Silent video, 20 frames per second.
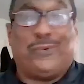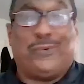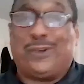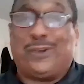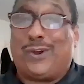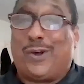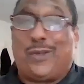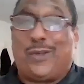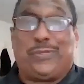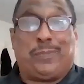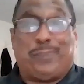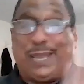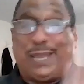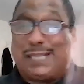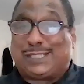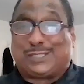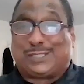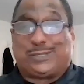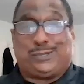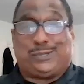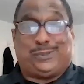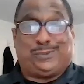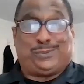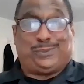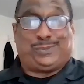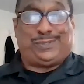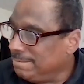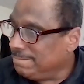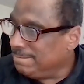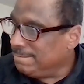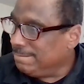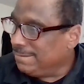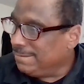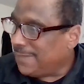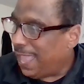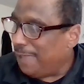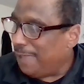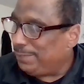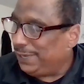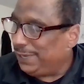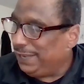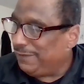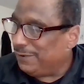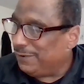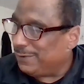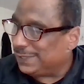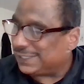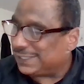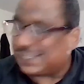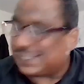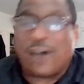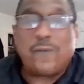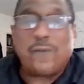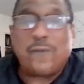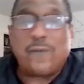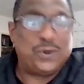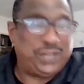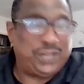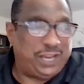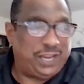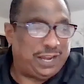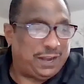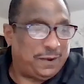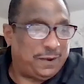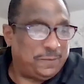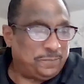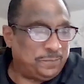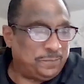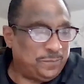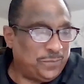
with all the big schools. I believe it was sophomore year.